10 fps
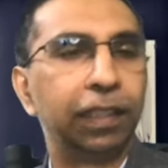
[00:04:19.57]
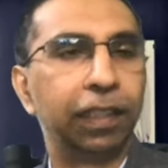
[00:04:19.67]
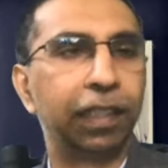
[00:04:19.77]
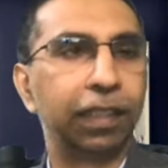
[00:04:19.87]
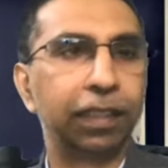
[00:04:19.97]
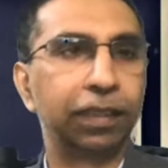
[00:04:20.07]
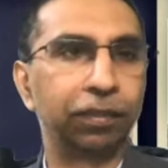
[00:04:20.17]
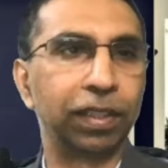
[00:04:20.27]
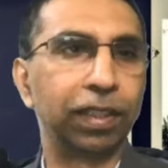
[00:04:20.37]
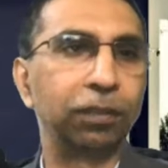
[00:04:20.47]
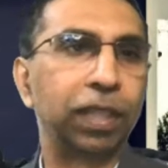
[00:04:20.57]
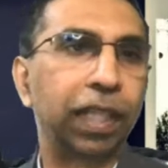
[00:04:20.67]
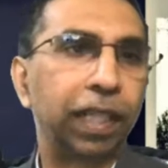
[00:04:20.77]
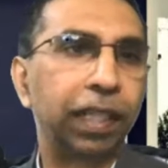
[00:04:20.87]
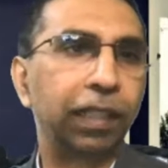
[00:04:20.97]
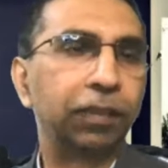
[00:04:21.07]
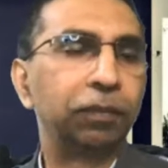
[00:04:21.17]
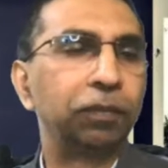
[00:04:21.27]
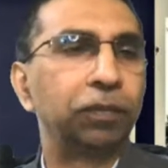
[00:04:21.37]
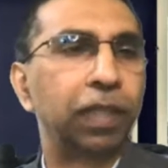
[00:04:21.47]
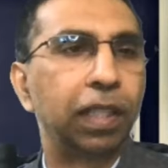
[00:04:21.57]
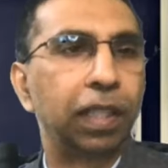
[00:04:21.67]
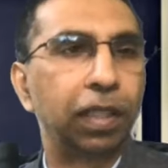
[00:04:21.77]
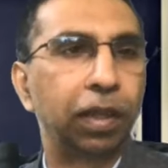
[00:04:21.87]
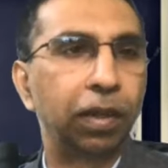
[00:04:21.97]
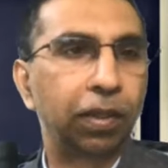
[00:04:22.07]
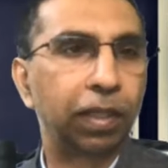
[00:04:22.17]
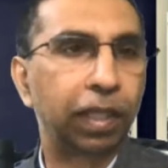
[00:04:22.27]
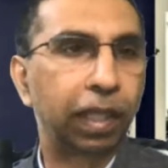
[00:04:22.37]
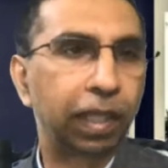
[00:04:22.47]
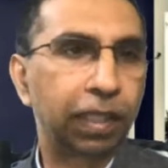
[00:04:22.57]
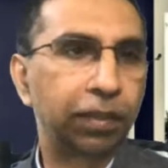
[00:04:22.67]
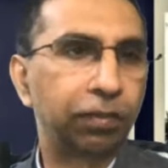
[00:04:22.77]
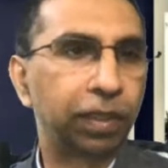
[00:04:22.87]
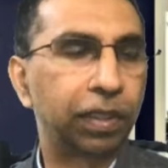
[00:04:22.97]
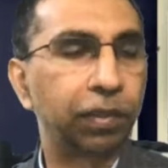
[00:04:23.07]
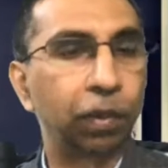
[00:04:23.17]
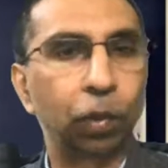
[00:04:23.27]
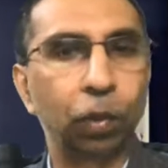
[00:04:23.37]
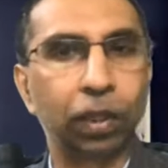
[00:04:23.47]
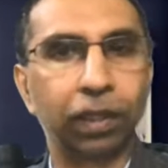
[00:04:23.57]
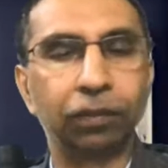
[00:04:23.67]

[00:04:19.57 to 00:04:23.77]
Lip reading: Right? That's the first step. Second, you have to care as if it's your own.